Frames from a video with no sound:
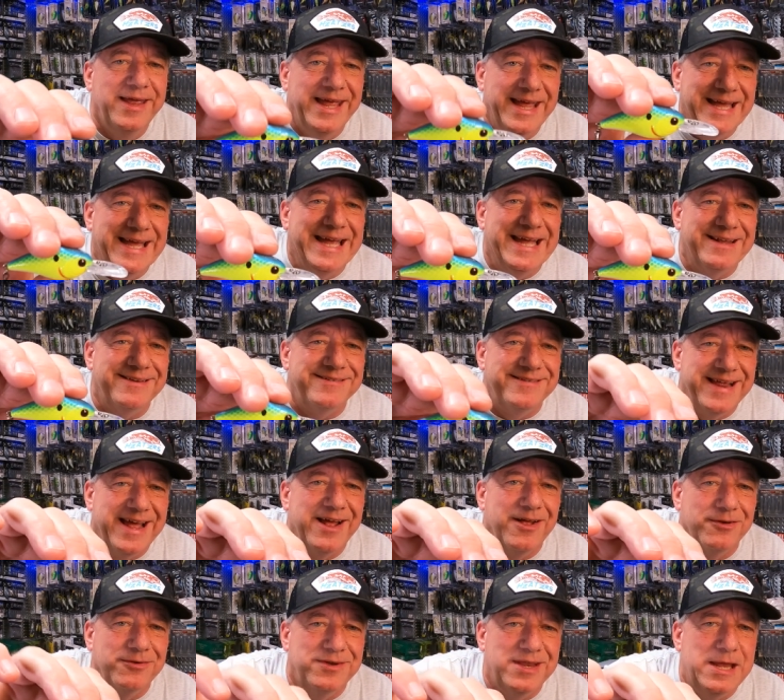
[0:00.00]
it gets
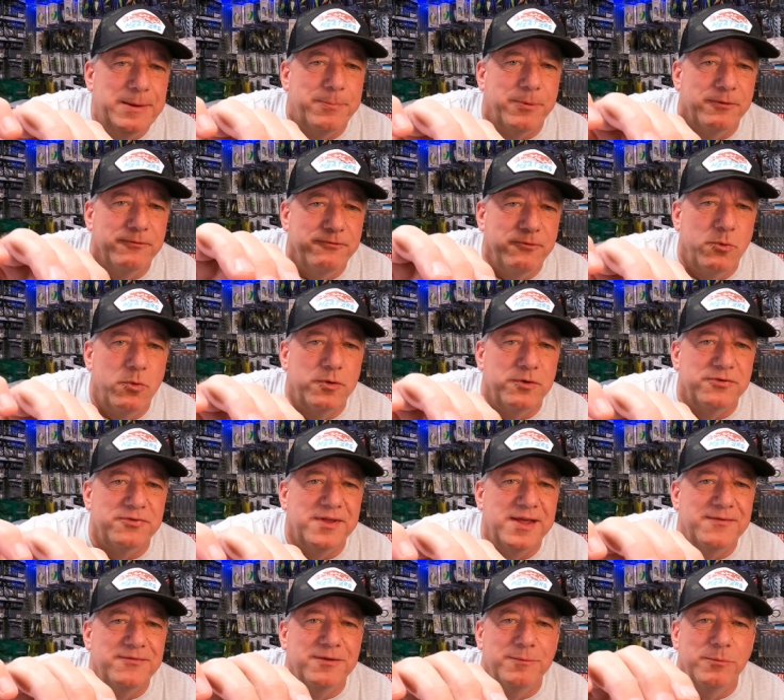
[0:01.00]
down deeper, 4 to
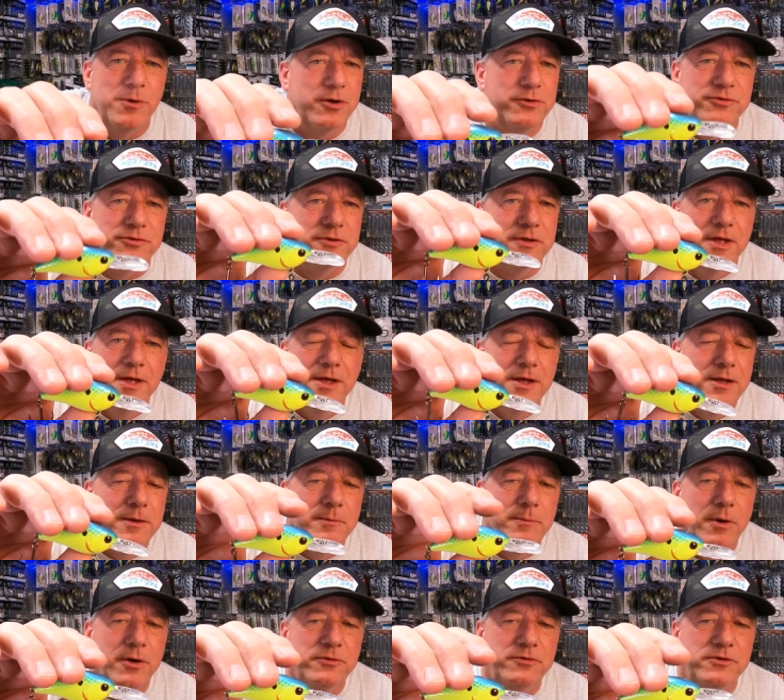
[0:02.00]
7. And
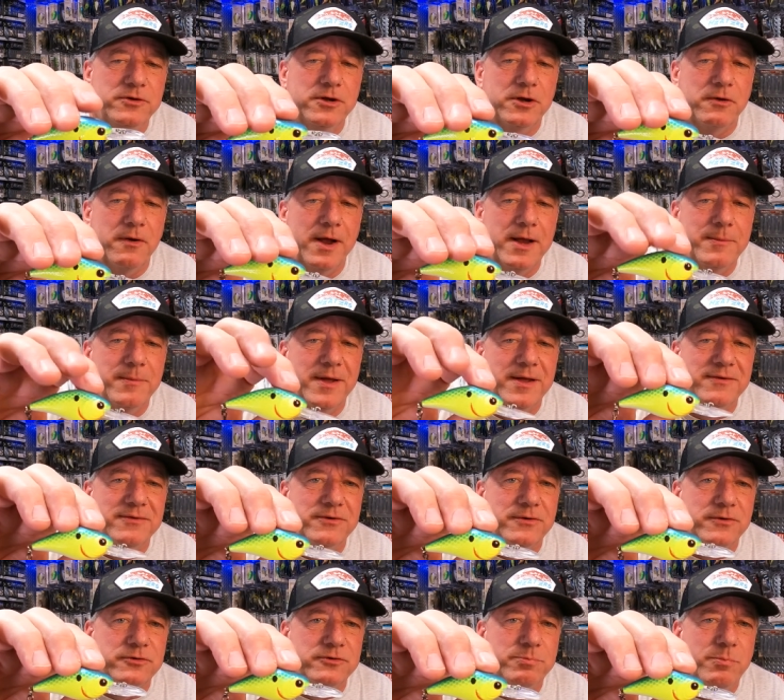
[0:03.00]
most of your
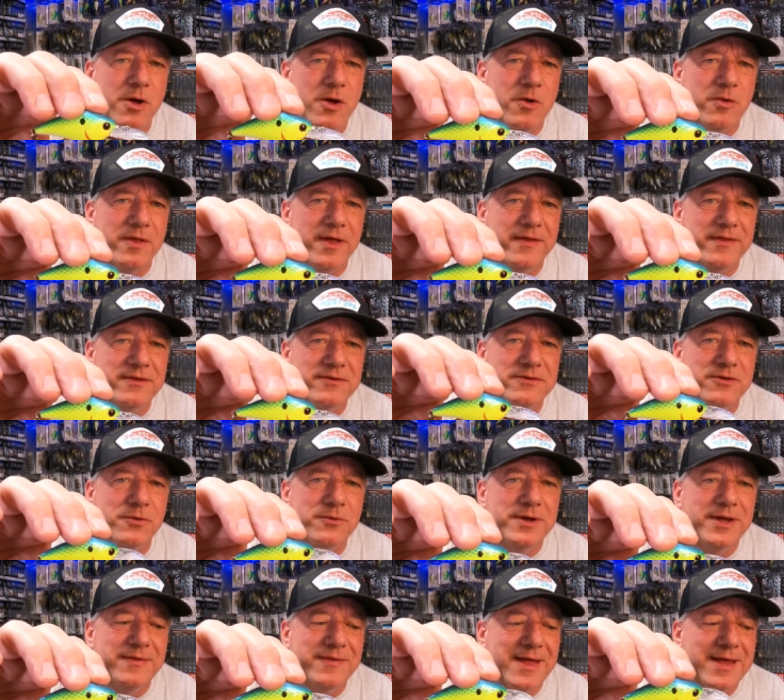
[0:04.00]
crankbaits that are small like this
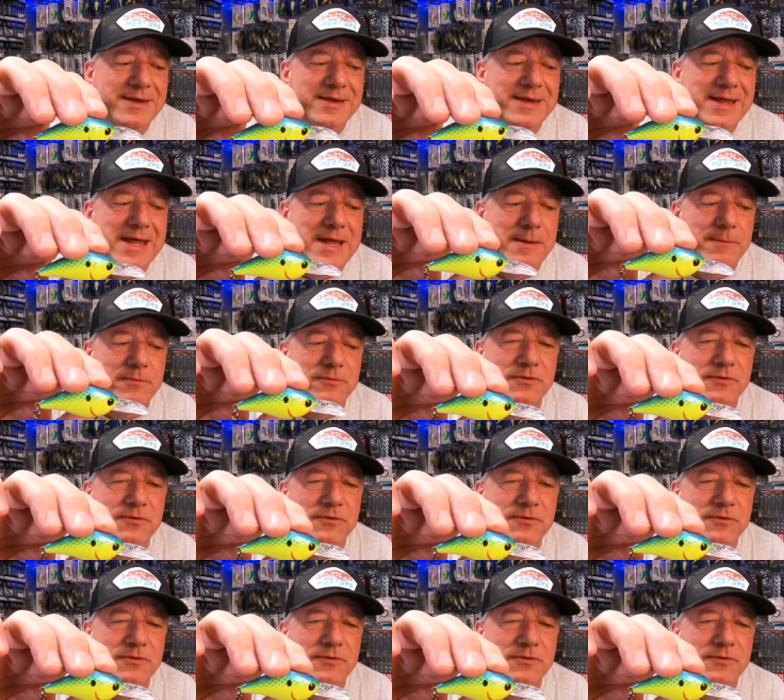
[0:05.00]
don't get that deep.